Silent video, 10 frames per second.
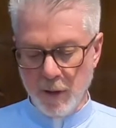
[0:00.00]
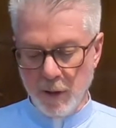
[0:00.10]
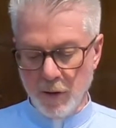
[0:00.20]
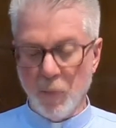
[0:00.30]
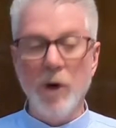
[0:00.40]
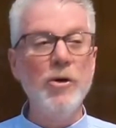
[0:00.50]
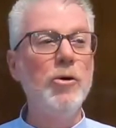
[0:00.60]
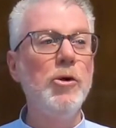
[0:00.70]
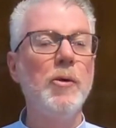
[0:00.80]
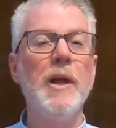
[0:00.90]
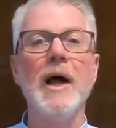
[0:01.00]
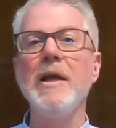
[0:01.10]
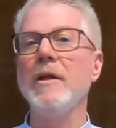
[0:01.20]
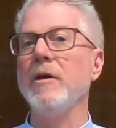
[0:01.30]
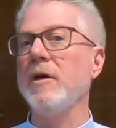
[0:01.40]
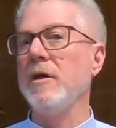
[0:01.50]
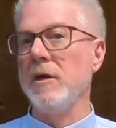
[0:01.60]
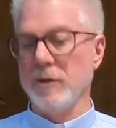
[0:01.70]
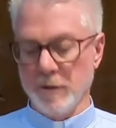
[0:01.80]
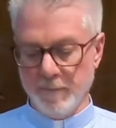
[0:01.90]
the one who united the
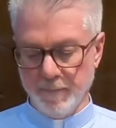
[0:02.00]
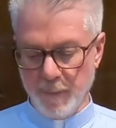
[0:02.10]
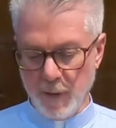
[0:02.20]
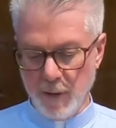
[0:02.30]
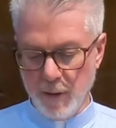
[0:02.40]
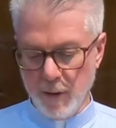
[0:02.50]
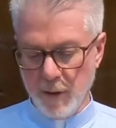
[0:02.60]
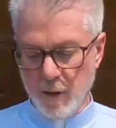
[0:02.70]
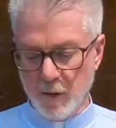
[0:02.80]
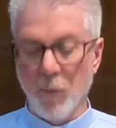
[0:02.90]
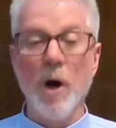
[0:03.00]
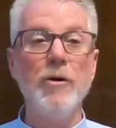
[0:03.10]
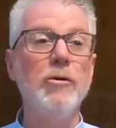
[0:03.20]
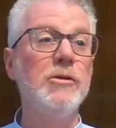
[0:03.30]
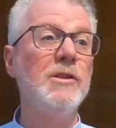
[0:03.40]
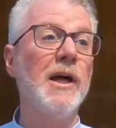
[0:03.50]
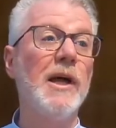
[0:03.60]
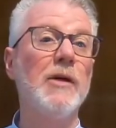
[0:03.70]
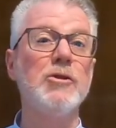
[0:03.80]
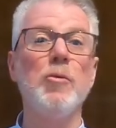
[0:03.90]
kingdom, the one who set
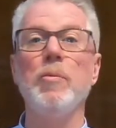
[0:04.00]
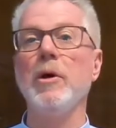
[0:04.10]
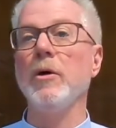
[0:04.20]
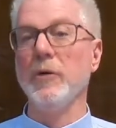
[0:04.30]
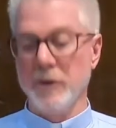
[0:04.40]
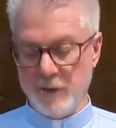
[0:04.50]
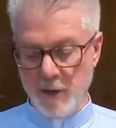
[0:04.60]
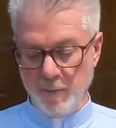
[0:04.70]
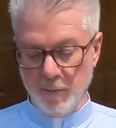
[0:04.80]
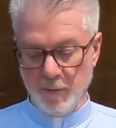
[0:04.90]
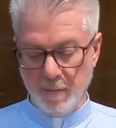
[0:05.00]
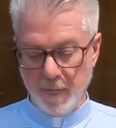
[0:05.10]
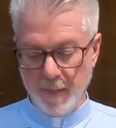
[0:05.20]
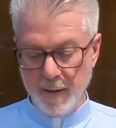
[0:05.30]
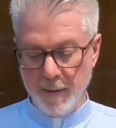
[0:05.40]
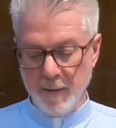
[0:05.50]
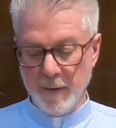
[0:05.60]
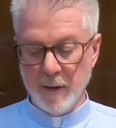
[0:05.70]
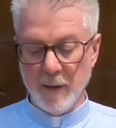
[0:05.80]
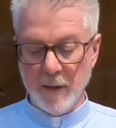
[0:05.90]
out to build the temple.
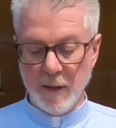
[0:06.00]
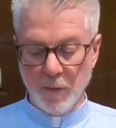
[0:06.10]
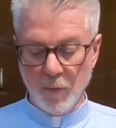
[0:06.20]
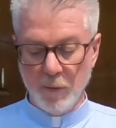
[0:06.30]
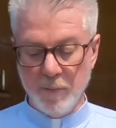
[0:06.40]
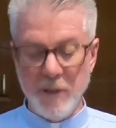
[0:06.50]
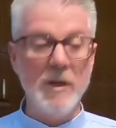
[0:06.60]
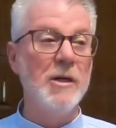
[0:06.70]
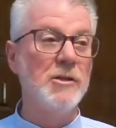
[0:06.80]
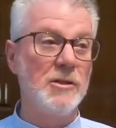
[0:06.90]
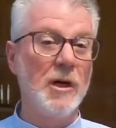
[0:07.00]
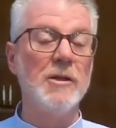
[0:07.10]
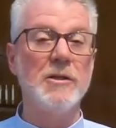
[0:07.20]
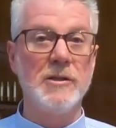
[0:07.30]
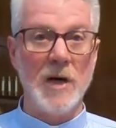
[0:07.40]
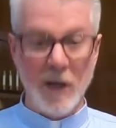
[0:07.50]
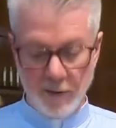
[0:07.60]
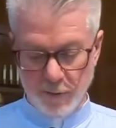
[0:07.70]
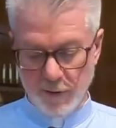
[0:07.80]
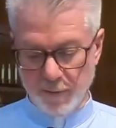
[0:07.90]
It would be his son
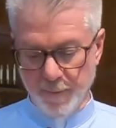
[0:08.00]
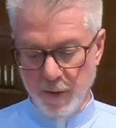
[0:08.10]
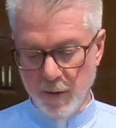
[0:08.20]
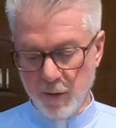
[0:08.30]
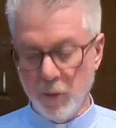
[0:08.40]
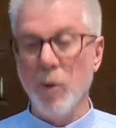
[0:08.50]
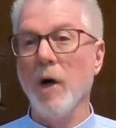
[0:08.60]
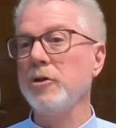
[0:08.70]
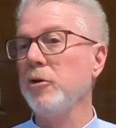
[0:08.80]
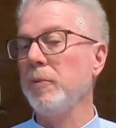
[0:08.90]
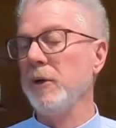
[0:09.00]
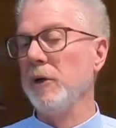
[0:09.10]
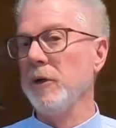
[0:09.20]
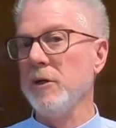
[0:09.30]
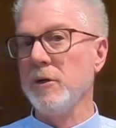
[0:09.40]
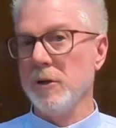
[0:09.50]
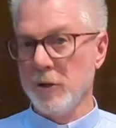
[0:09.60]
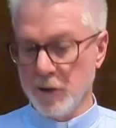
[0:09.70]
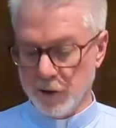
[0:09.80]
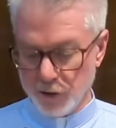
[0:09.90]
Solomon who ultimately
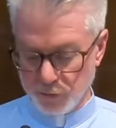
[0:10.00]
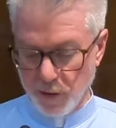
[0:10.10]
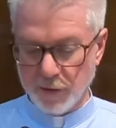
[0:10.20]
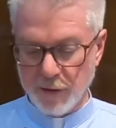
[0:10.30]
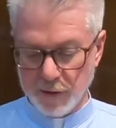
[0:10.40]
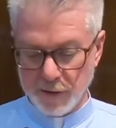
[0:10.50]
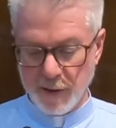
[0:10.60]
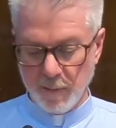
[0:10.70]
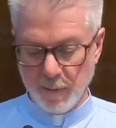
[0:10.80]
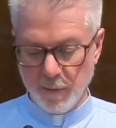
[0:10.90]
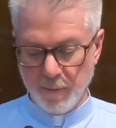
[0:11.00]
constructed the temple.